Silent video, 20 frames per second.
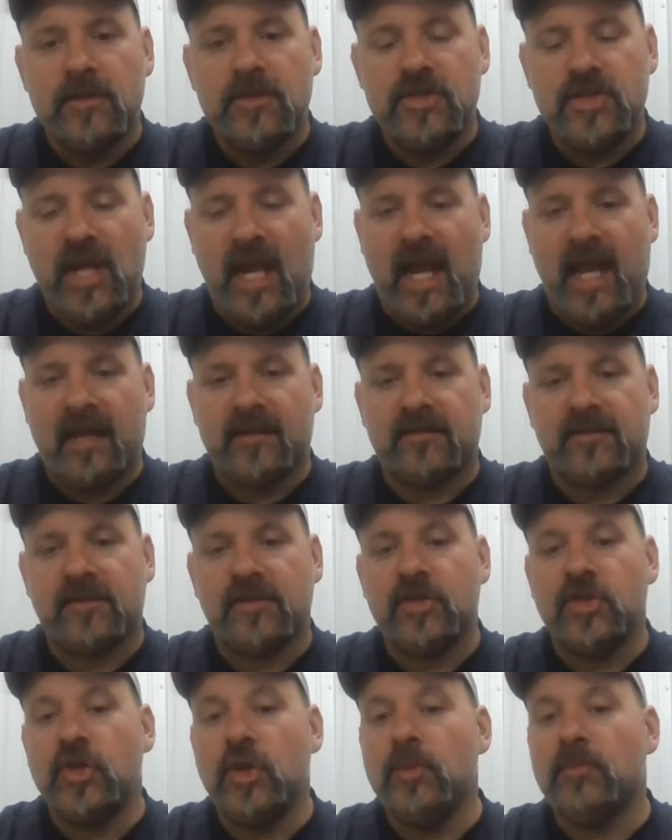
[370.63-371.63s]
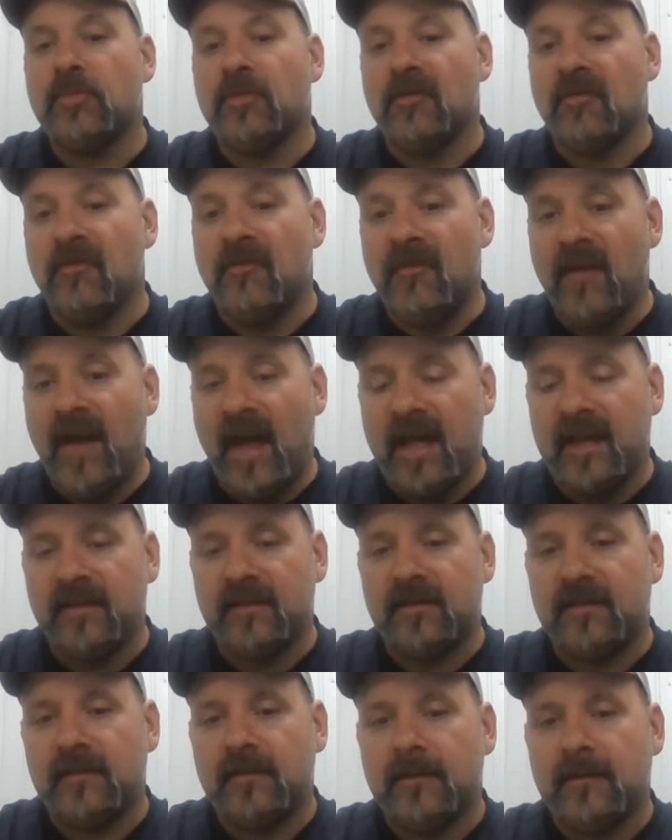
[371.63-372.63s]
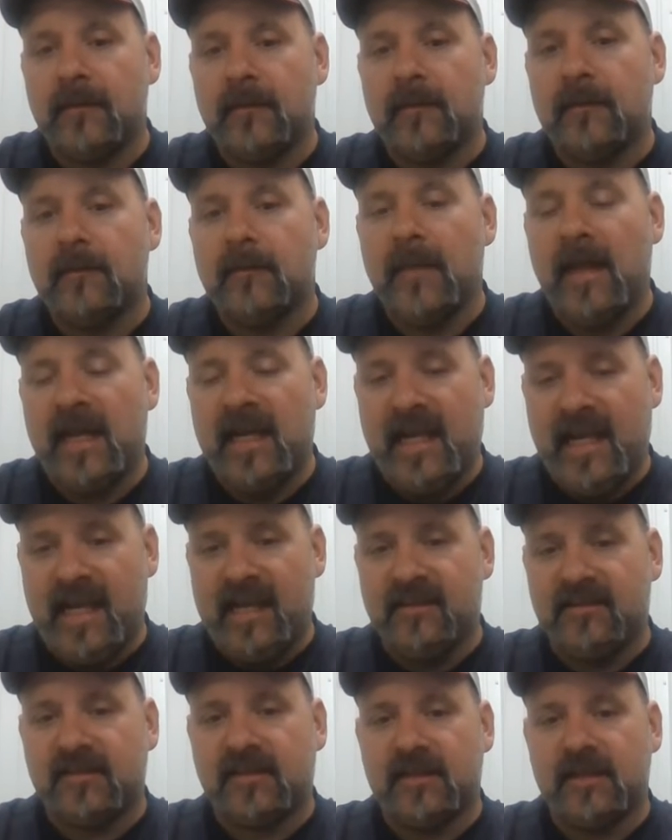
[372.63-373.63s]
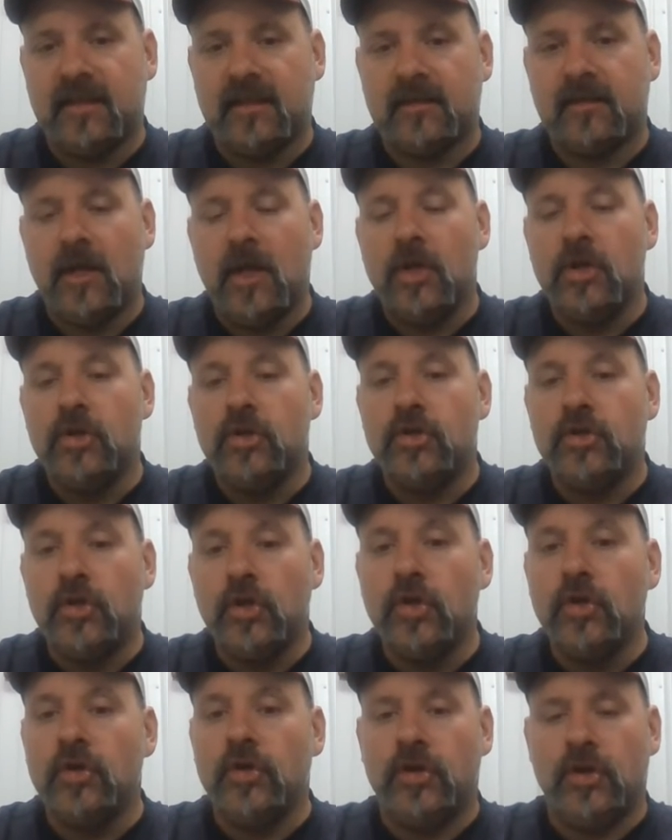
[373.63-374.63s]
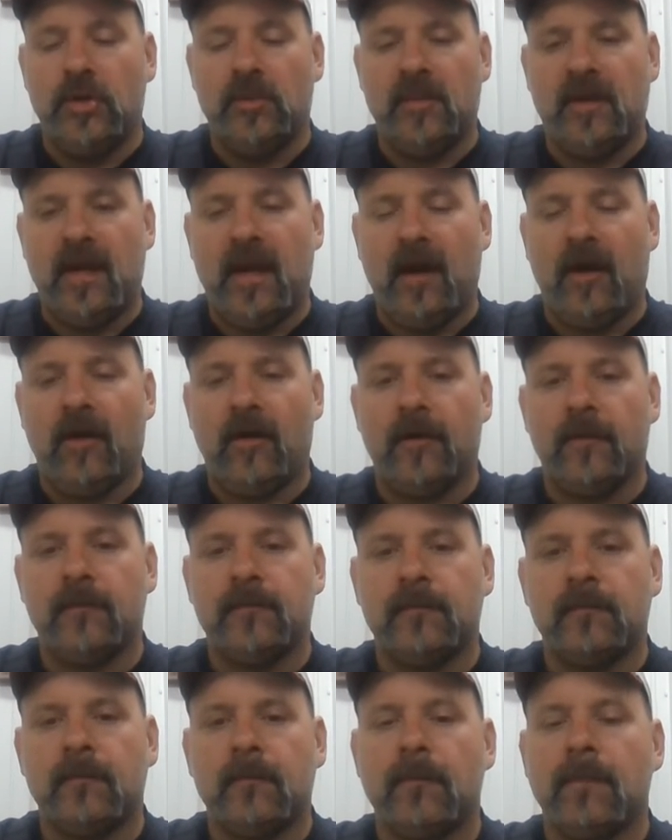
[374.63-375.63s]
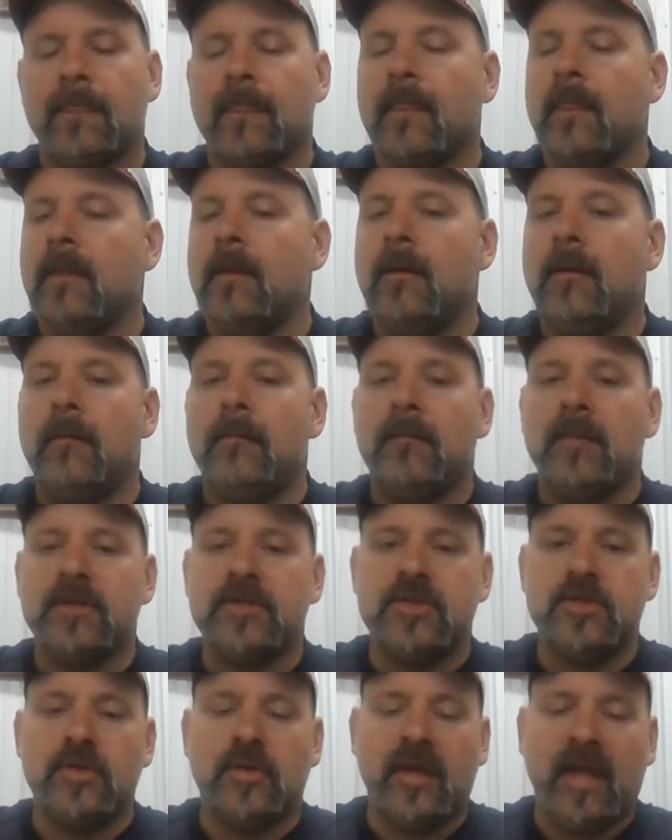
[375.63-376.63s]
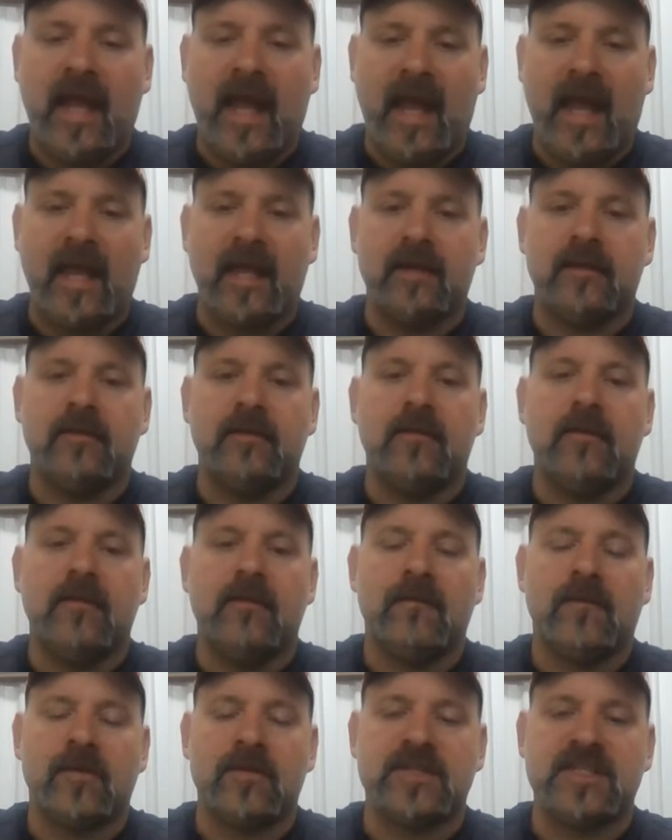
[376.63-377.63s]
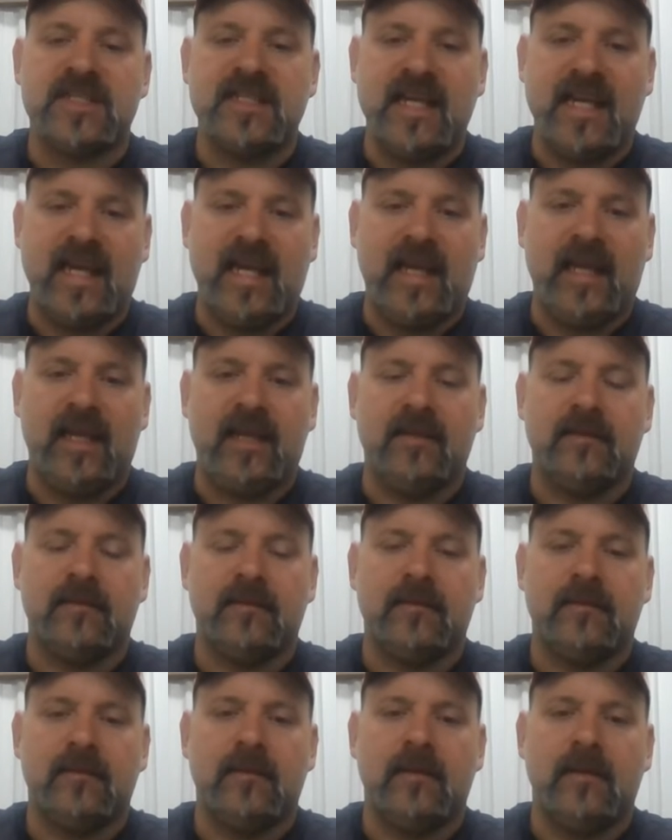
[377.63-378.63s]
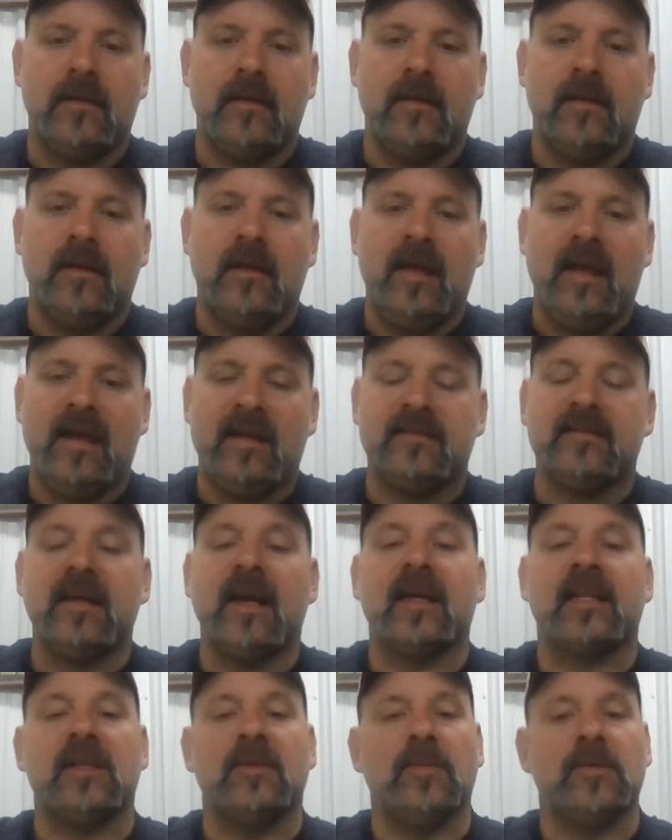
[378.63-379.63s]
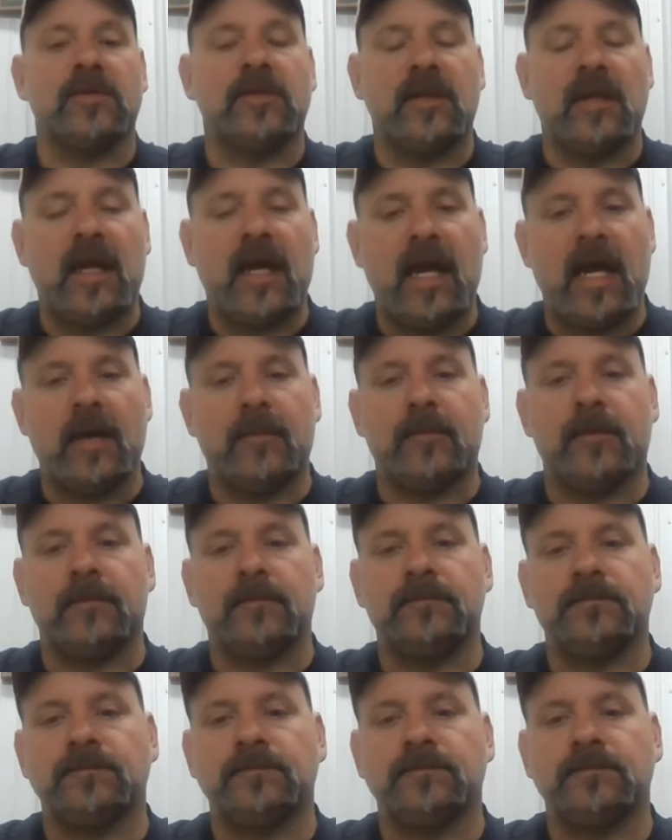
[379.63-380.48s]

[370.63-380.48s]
chance to prevent an incident due to human error, but you can't foresee exactly what's going to happen.